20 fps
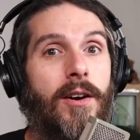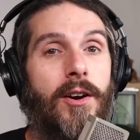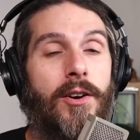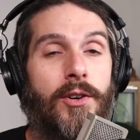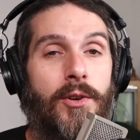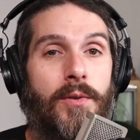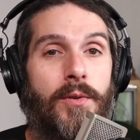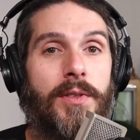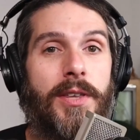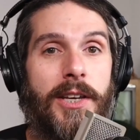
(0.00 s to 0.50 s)

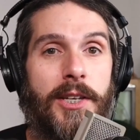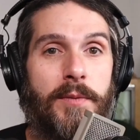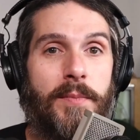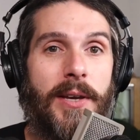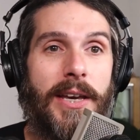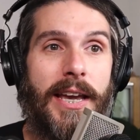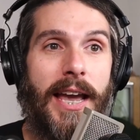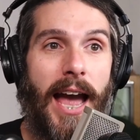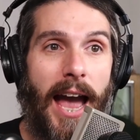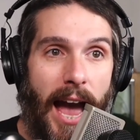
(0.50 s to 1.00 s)
new things
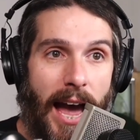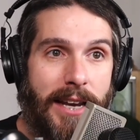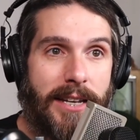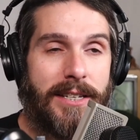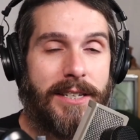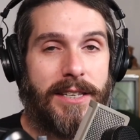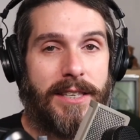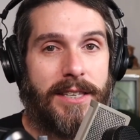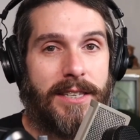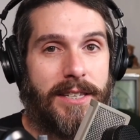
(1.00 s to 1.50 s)
being
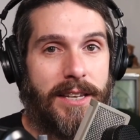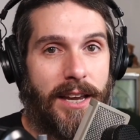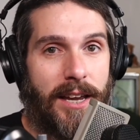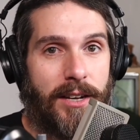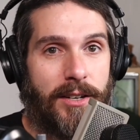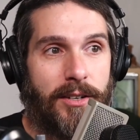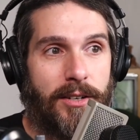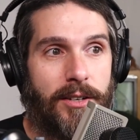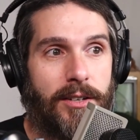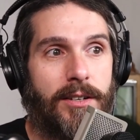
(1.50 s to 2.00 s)
added to the
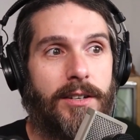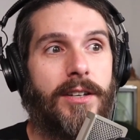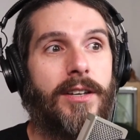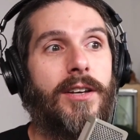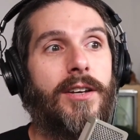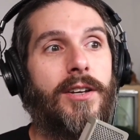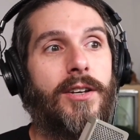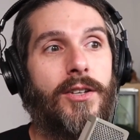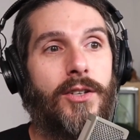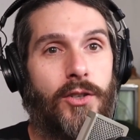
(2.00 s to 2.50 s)
standard
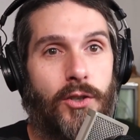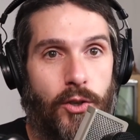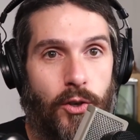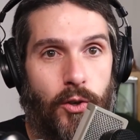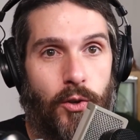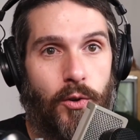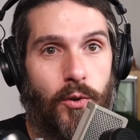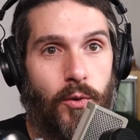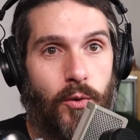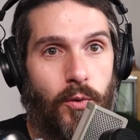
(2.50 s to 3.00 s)

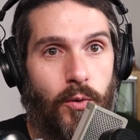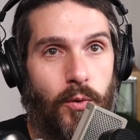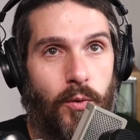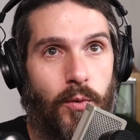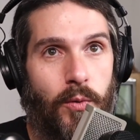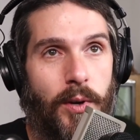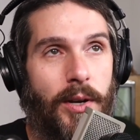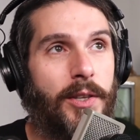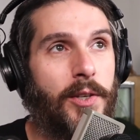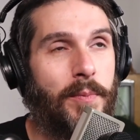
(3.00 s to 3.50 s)

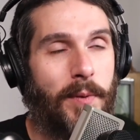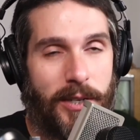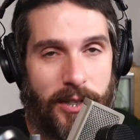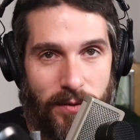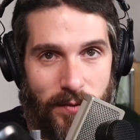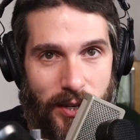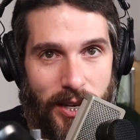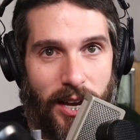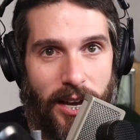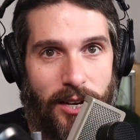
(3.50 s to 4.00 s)
to in the
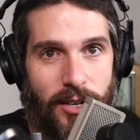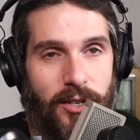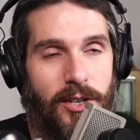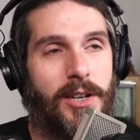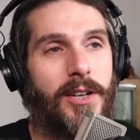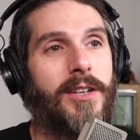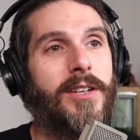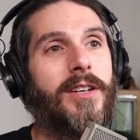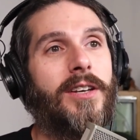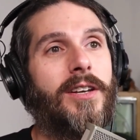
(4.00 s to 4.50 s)

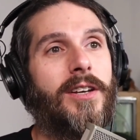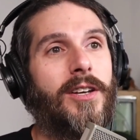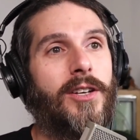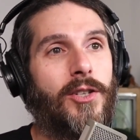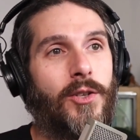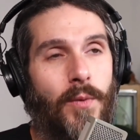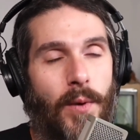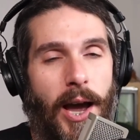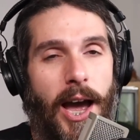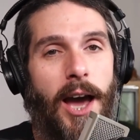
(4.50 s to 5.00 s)
specification
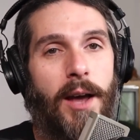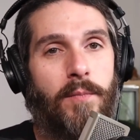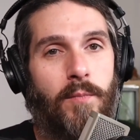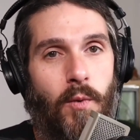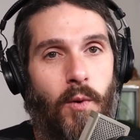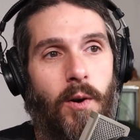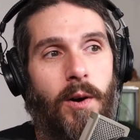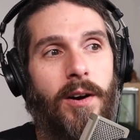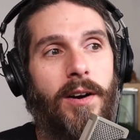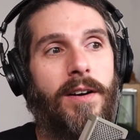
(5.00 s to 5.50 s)
to add
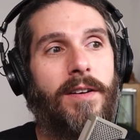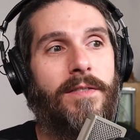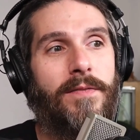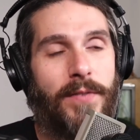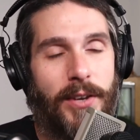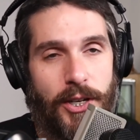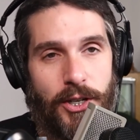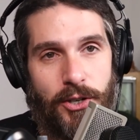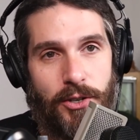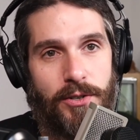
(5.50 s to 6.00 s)
more
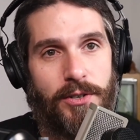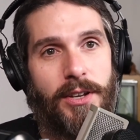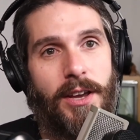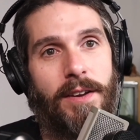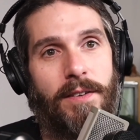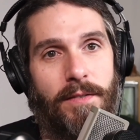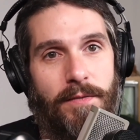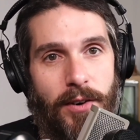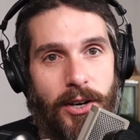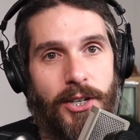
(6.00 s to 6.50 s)
features
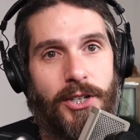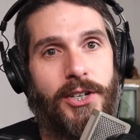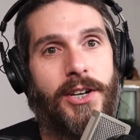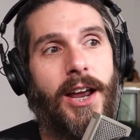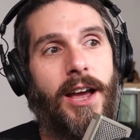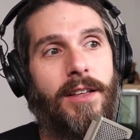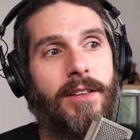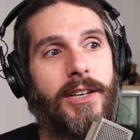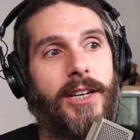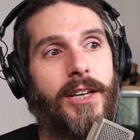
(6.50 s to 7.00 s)
and
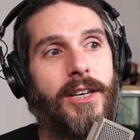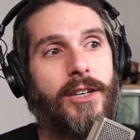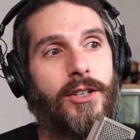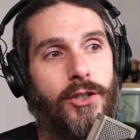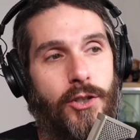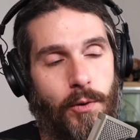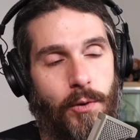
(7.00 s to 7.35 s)
functionality to